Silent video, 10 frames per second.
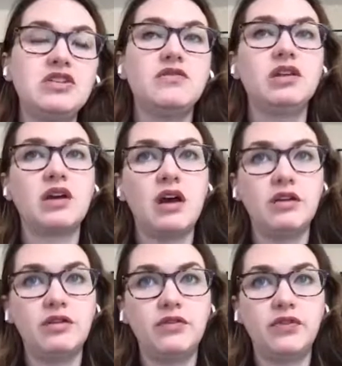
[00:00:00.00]
with each of
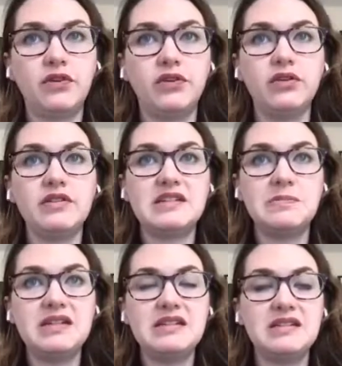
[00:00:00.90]
the
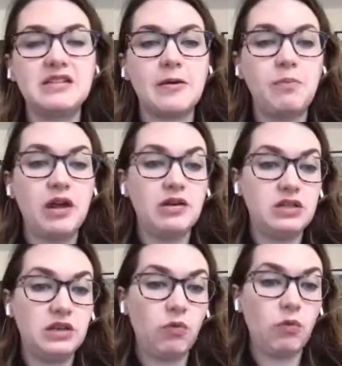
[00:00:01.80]
colorful species
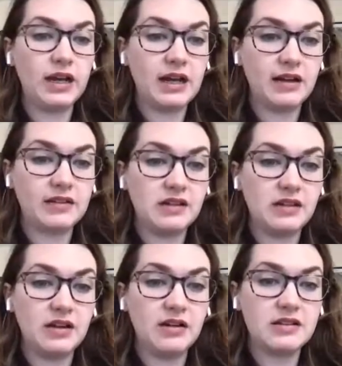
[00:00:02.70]
compared to the white
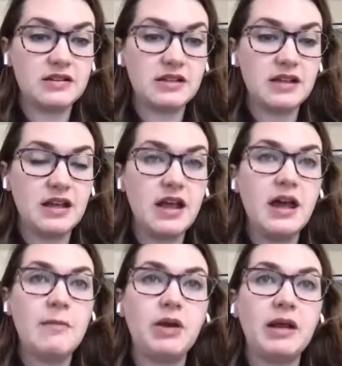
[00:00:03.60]
axillaris.
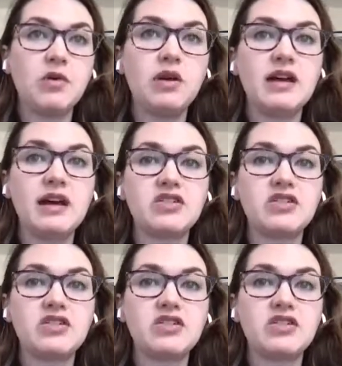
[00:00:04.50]
But I'm